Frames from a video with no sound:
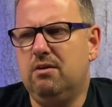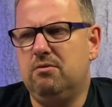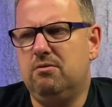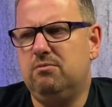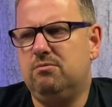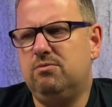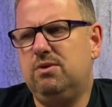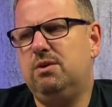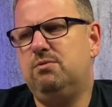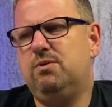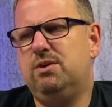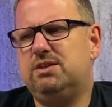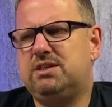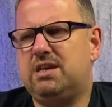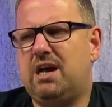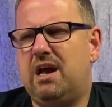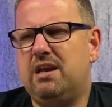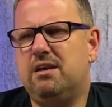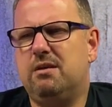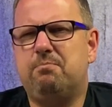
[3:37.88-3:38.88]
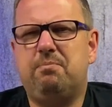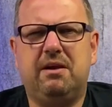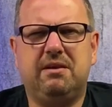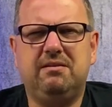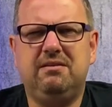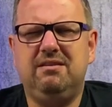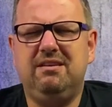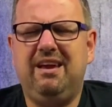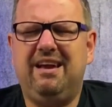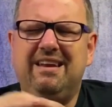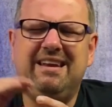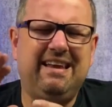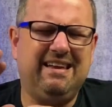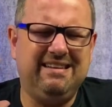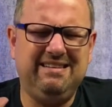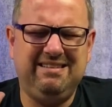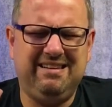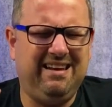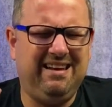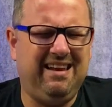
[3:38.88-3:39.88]
We, we signed it, but yeah,
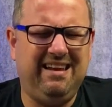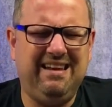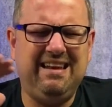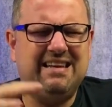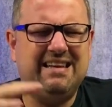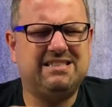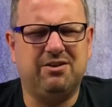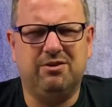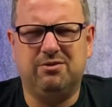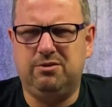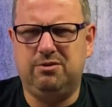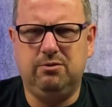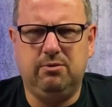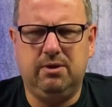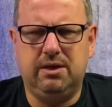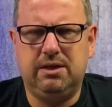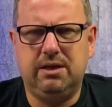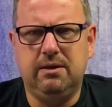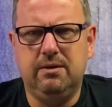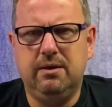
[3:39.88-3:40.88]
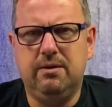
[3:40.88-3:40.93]
nah, let's not do it.